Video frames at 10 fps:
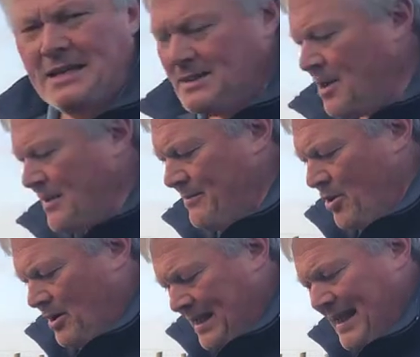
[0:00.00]
Don't get me
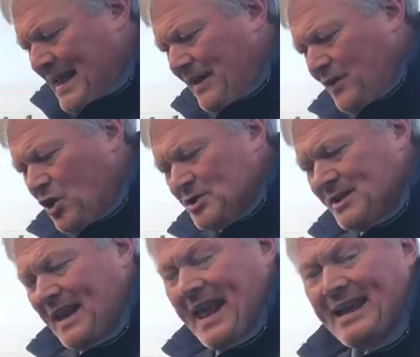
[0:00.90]
wrong, if you're
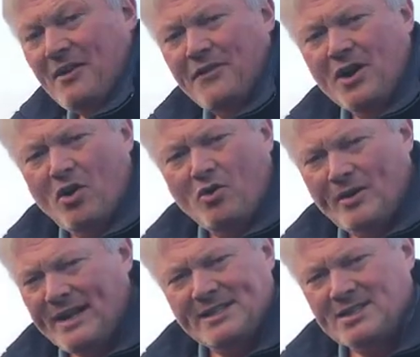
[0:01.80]
cutting the leg off an oil
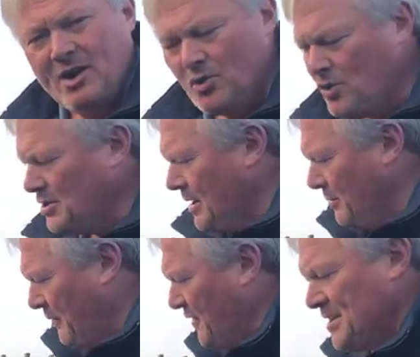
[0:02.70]
rig, it's no good,
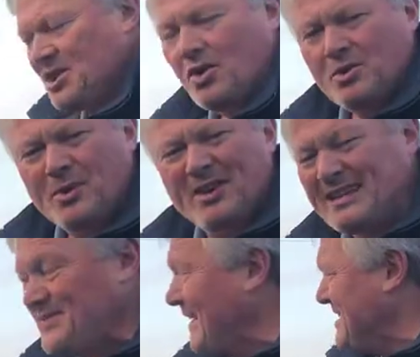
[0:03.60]
but for this kind of work
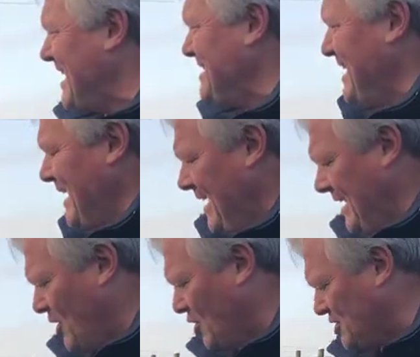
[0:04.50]
it's fantastic, and
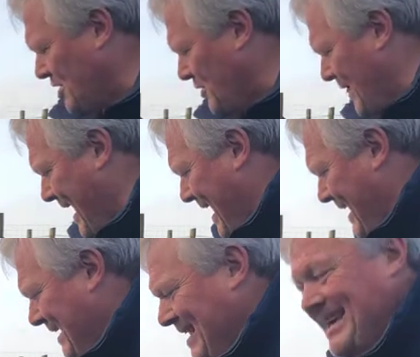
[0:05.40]
it cuts through there
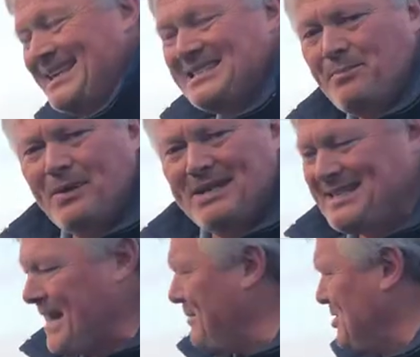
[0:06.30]
easy
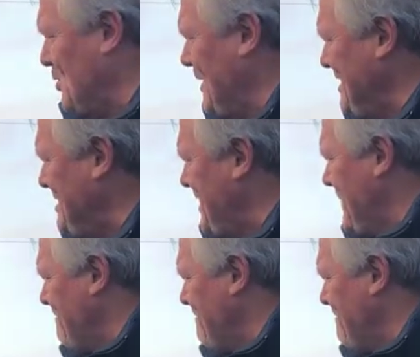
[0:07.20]
peasy lemon squeezy.